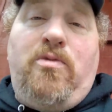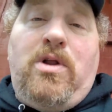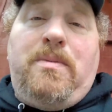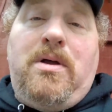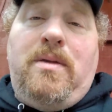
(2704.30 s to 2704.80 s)
when
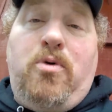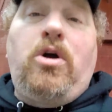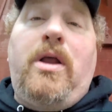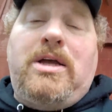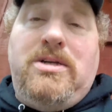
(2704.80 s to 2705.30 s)
I'm poor
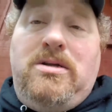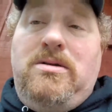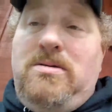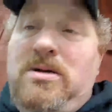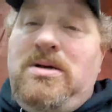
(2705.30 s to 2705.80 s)
connection.
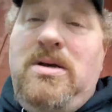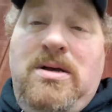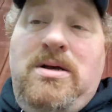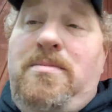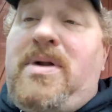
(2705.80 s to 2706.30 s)

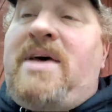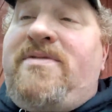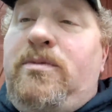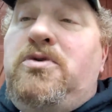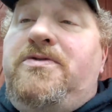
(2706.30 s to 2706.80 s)
But I
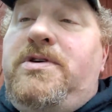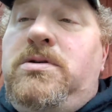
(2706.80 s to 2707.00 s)
haven't moved.